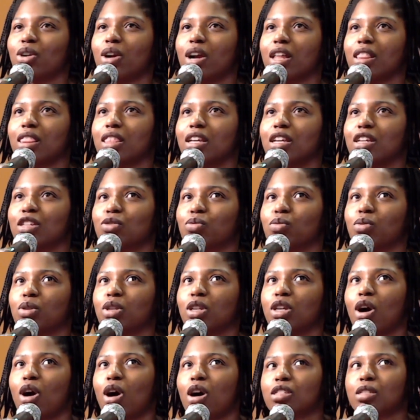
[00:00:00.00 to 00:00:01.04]
I think it's really
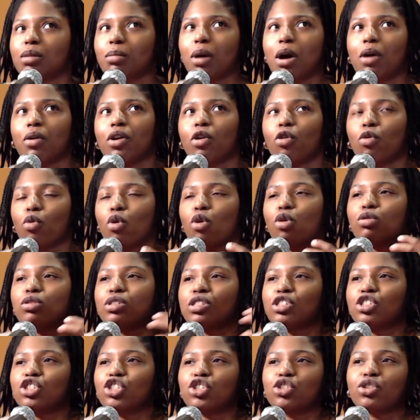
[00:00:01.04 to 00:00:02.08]
awesome how it grows
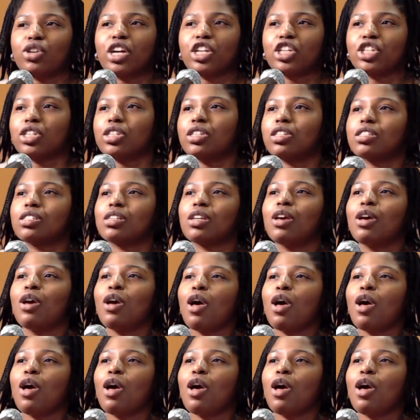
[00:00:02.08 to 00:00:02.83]
and stretches